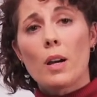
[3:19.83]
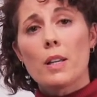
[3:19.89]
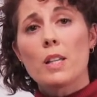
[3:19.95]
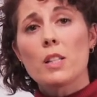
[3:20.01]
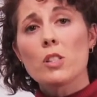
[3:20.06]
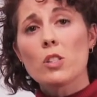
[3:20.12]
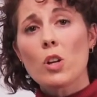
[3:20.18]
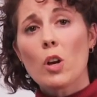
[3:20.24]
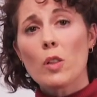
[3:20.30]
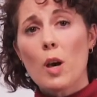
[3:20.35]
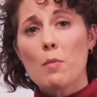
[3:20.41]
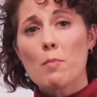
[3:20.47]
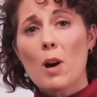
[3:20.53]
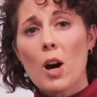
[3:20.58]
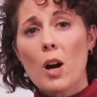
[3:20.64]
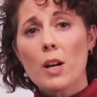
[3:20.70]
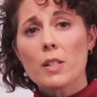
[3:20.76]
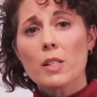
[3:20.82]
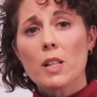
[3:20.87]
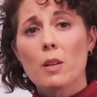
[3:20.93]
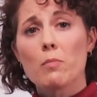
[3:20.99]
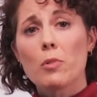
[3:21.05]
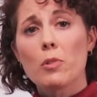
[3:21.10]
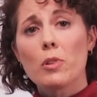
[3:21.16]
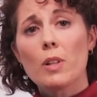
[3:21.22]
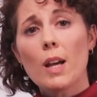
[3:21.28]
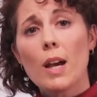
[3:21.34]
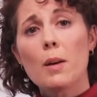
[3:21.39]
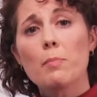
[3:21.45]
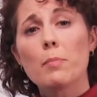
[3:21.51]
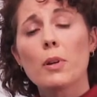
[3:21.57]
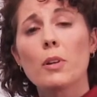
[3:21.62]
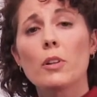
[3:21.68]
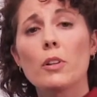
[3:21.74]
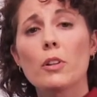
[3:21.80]
install that box and boot it up,
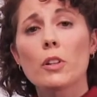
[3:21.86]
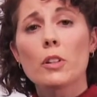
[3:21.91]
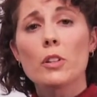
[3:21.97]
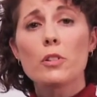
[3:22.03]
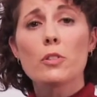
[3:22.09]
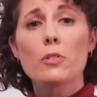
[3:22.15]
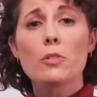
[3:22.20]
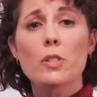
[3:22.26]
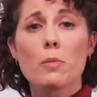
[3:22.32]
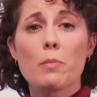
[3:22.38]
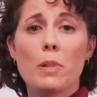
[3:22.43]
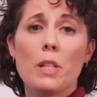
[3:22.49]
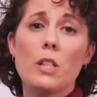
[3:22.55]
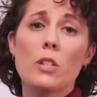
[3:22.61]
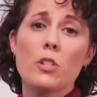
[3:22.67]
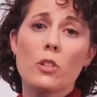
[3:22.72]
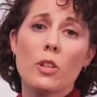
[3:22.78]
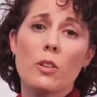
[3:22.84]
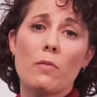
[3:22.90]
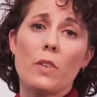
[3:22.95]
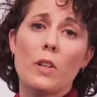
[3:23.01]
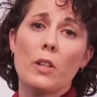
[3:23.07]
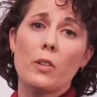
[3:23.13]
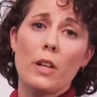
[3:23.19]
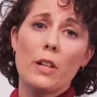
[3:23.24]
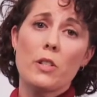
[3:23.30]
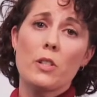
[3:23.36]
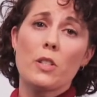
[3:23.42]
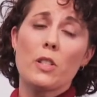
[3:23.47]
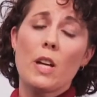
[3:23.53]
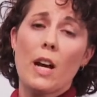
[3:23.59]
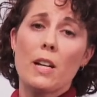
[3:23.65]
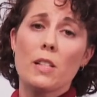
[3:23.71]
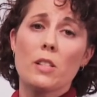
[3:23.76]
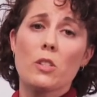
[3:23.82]
you're going to do some initial configuration
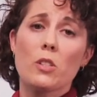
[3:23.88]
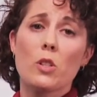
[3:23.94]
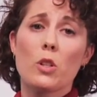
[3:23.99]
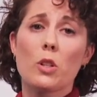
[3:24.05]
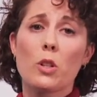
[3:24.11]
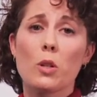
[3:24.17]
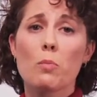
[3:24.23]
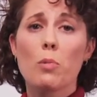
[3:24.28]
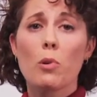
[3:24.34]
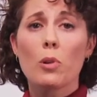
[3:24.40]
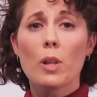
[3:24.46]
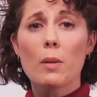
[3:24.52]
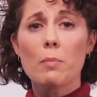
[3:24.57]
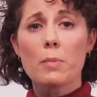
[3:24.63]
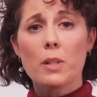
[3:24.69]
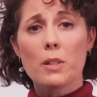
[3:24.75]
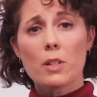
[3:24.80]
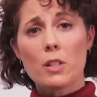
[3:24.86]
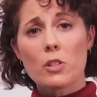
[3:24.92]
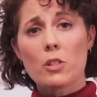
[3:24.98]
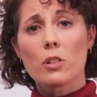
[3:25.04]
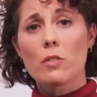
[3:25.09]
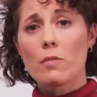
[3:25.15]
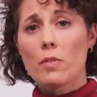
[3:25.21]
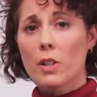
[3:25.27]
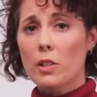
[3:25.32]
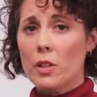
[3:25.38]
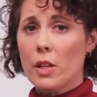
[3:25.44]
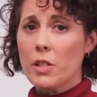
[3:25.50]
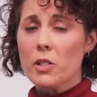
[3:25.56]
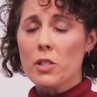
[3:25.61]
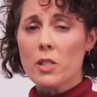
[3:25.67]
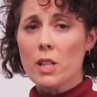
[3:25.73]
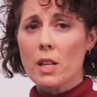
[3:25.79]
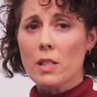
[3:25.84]
tasks. So you're going to pull up the initial
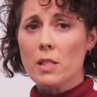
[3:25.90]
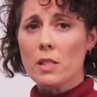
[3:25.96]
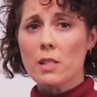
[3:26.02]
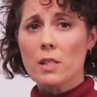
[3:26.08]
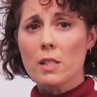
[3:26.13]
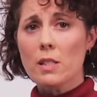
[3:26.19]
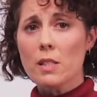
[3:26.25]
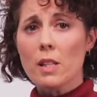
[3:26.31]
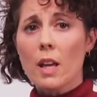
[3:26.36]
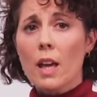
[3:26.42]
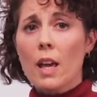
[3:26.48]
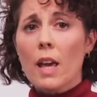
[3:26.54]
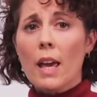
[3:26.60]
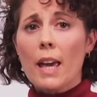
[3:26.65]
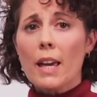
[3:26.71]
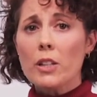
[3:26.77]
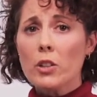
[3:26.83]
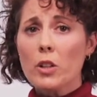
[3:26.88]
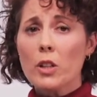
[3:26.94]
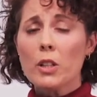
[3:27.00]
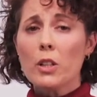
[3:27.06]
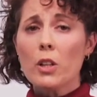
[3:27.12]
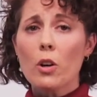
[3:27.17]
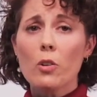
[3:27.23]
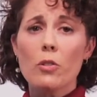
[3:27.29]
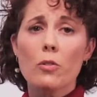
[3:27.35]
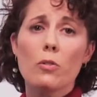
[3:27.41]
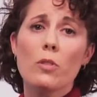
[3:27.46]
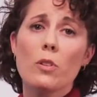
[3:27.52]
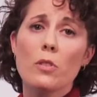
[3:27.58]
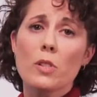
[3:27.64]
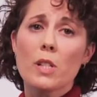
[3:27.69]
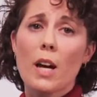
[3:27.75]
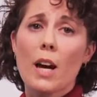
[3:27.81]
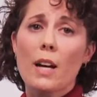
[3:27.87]
configuration tasks list, and you're going to go through
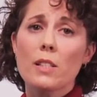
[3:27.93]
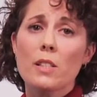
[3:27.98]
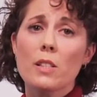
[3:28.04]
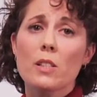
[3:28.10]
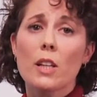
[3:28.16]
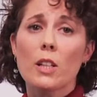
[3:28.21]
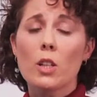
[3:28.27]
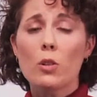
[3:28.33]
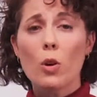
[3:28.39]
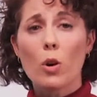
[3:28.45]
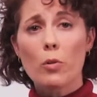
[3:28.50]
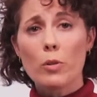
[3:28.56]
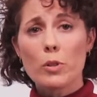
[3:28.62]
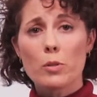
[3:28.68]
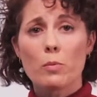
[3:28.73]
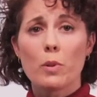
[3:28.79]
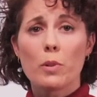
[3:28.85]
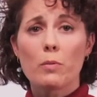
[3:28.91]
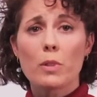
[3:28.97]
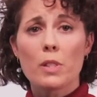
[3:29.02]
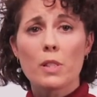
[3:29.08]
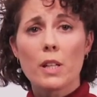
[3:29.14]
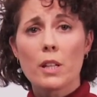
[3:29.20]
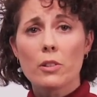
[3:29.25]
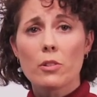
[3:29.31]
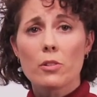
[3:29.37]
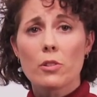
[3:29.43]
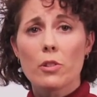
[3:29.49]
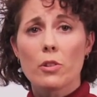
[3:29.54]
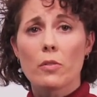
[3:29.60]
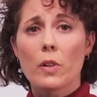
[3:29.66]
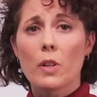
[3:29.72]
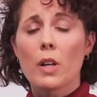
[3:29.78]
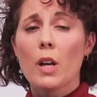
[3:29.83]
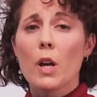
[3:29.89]
those tasks like you always would with Standard
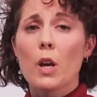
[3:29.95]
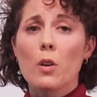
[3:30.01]
Server.